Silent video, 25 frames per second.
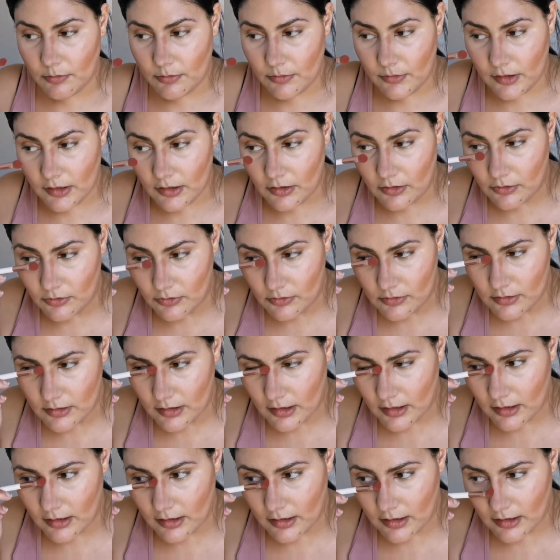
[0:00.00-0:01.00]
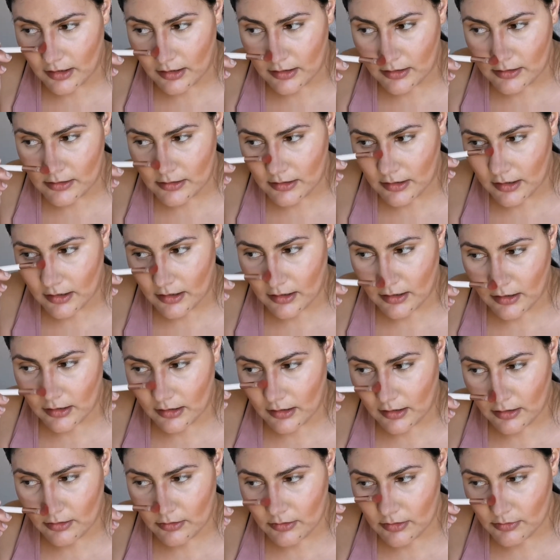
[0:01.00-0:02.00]
nose, and the other side.
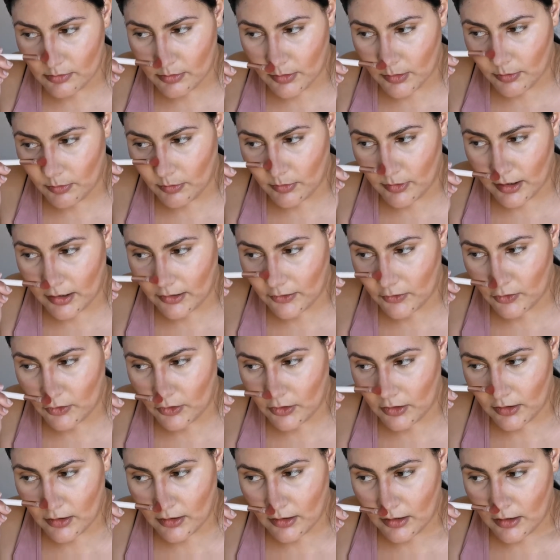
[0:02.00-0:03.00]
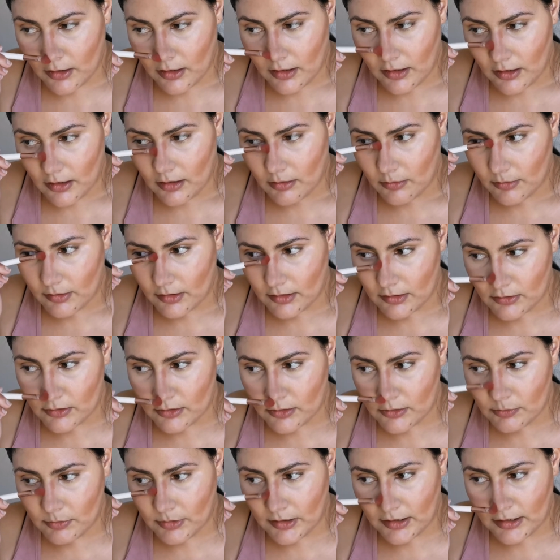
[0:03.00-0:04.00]
That was a bit much. I'll
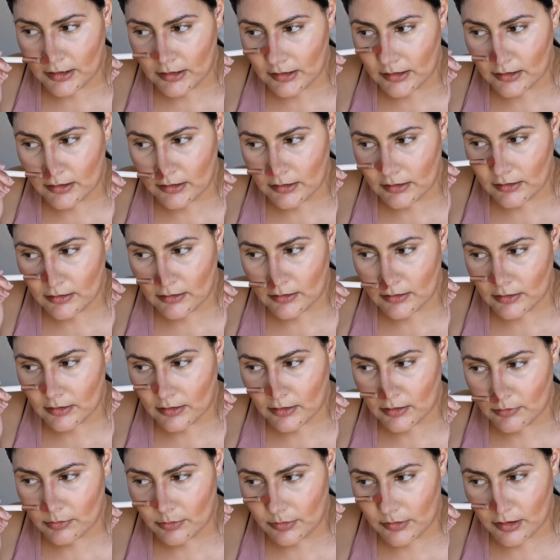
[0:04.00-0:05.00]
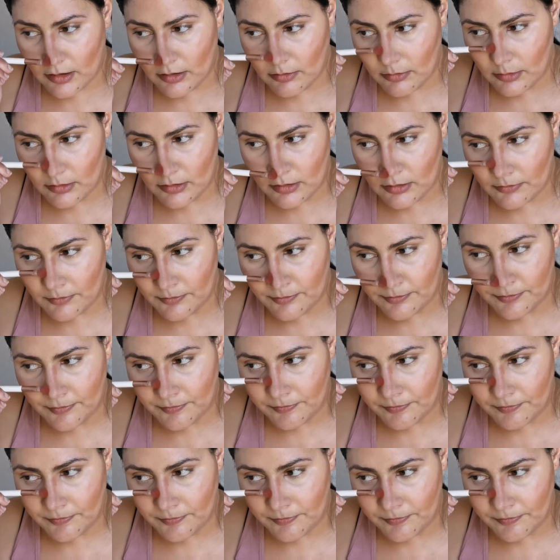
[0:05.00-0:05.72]
just blend it in, it's not a problem.